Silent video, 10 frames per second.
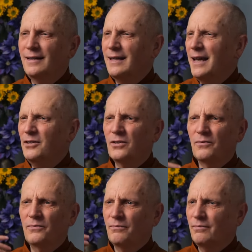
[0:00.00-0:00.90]
tens
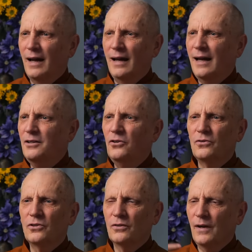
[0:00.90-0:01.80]
of
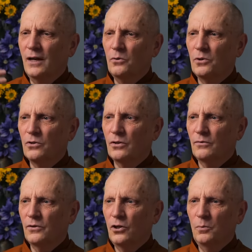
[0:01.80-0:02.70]
hundreds of hours
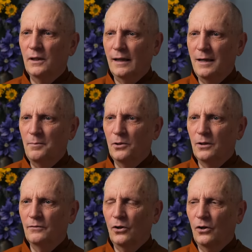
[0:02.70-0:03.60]
of human labor
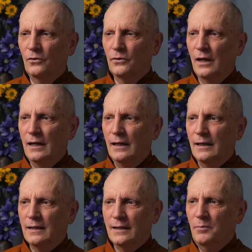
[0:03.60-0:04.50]
involved.
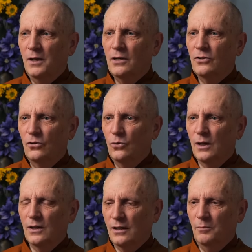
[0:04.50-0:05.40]
Somebody's
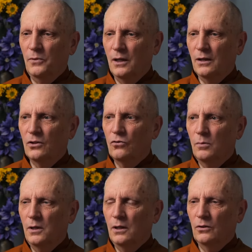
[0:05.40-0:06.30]
doing something,
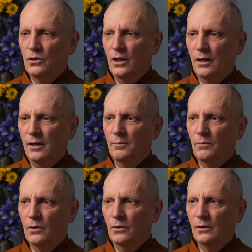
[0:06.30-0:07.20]
contributing their
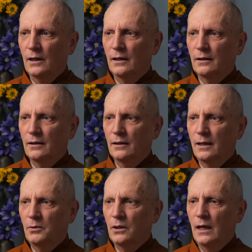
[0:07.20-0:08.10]
time, their
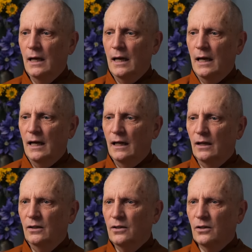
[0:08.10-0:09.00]
labor, and
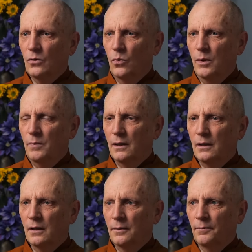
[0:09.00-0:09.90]
all this equipment